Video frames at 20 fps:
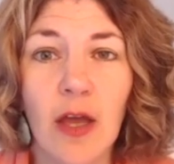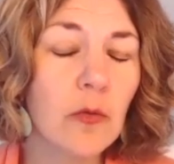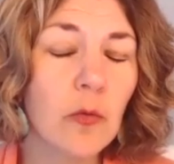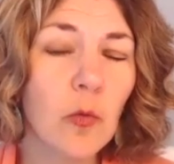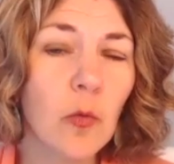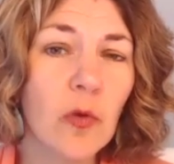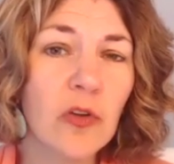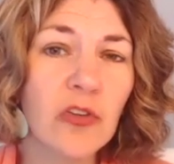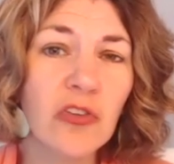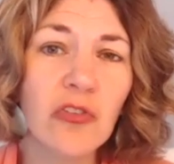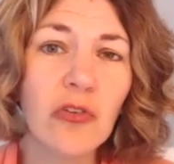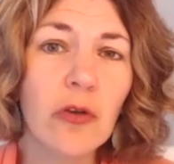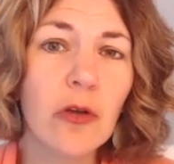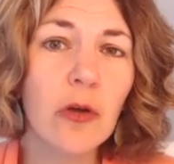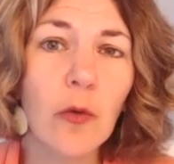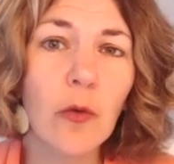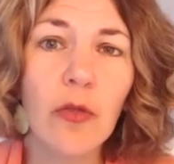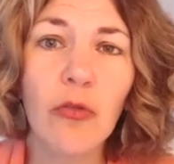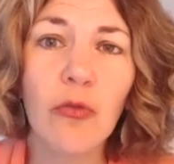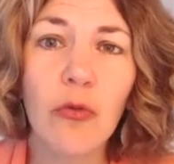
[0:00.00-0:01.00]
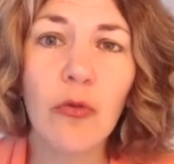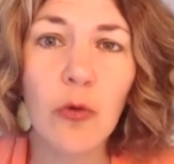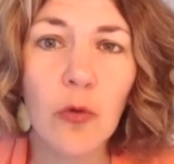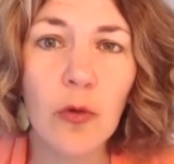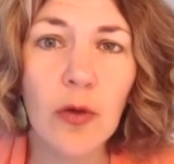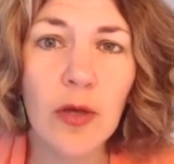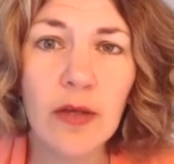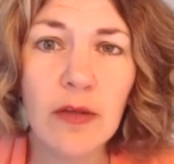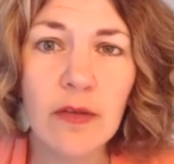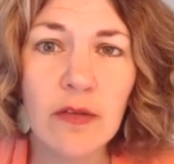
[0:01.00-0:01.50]
what you're going through
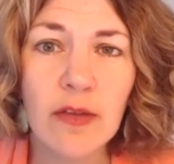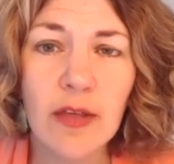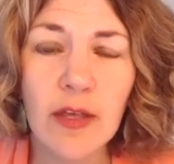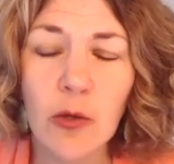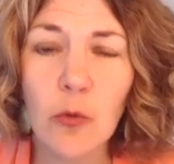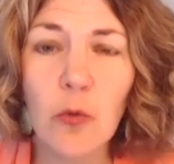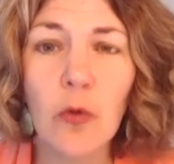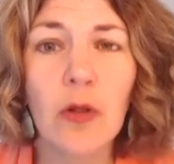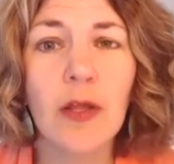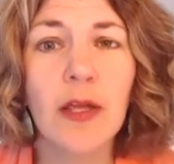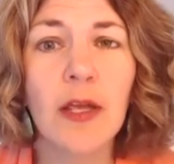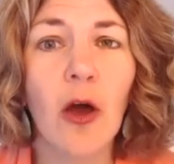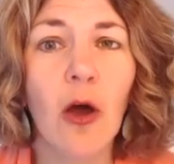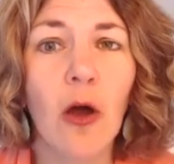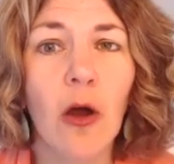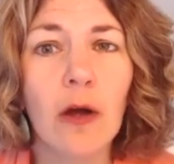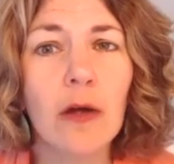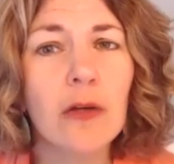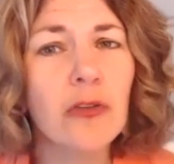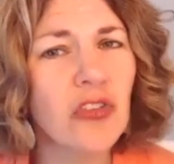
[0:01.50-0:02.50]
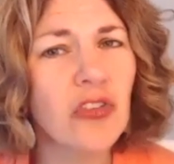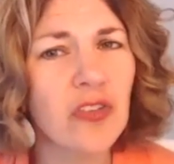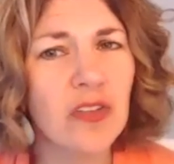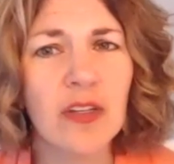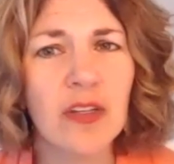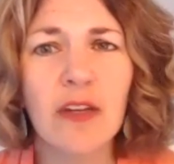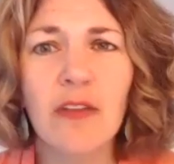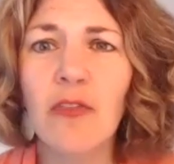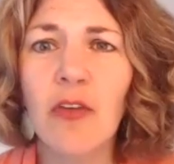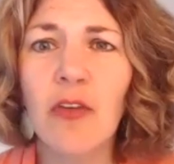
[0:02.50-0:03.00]
is equally hard, just
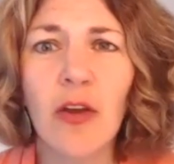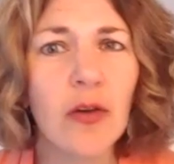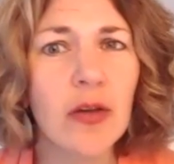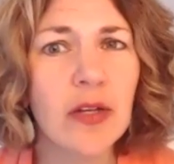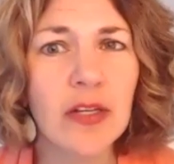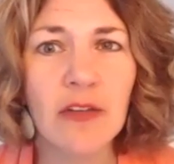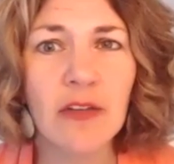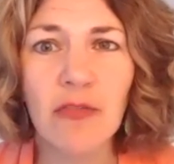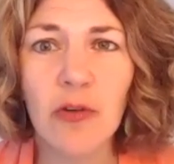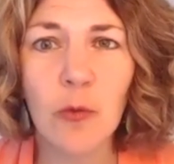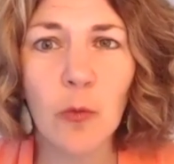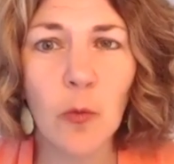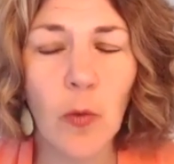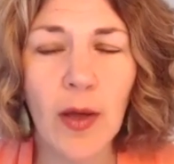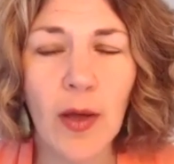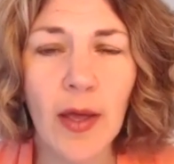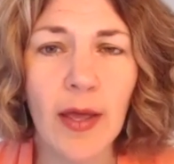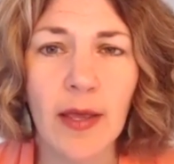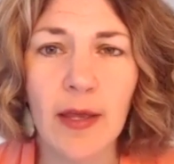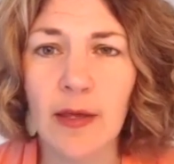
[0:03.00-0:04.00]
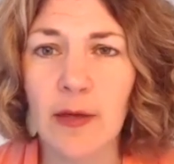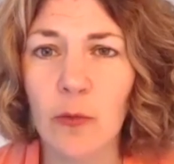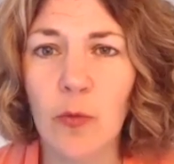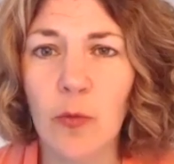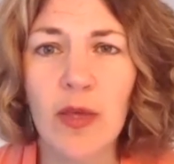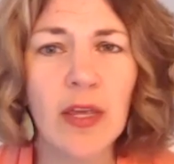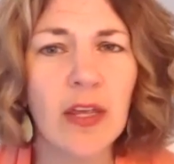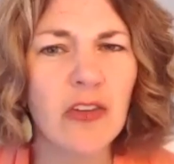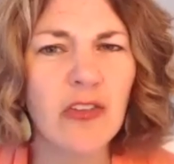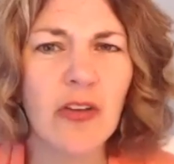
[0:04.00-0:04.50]
in a very different way. We
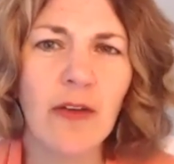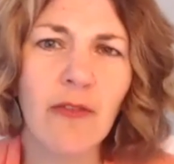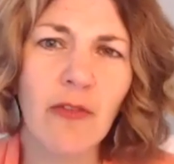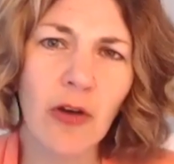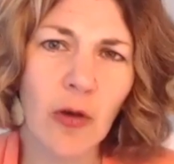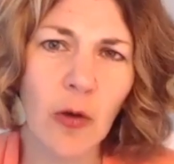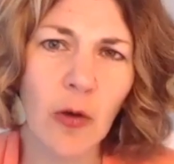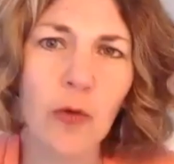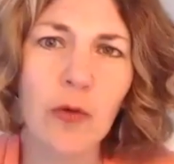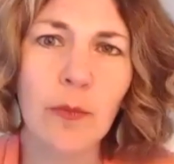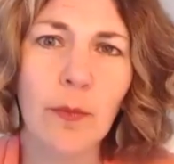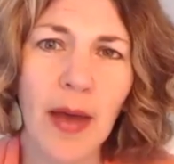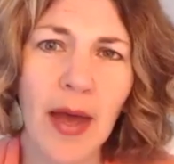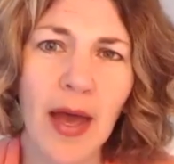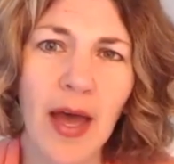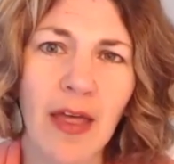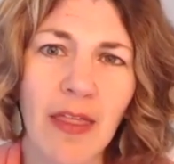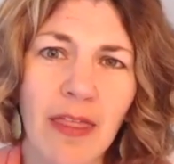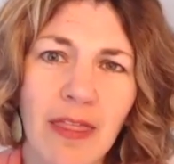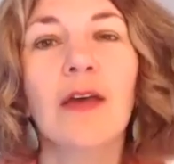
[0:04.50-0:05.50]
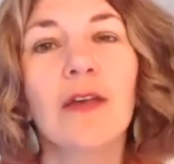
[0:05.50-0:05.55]
each have our own path.